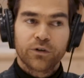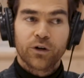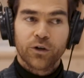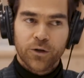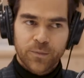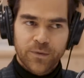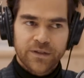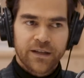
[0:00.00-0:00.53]
We're
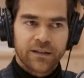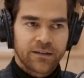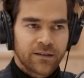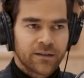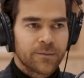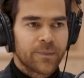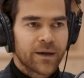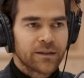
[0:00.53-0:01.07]
100%
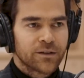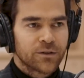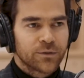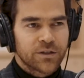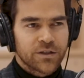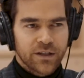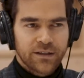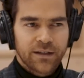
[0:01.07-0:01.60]
independent,
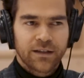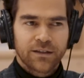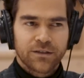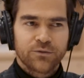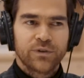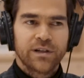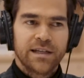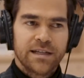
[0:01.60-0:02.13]
which I think
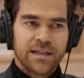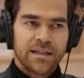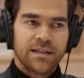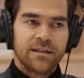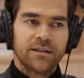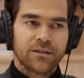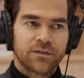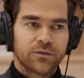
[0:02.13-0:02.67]
is really
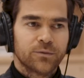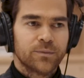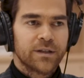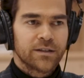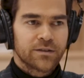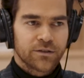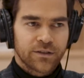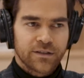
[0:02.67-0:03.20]
needed to
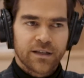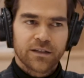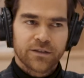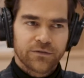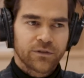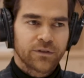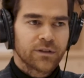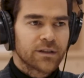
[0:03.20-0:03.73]
be
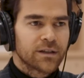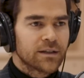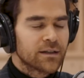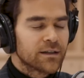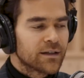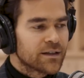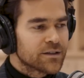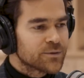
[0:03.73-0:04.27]
successessful
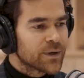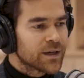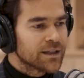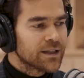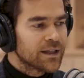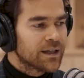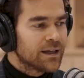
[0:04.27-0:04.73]
as well,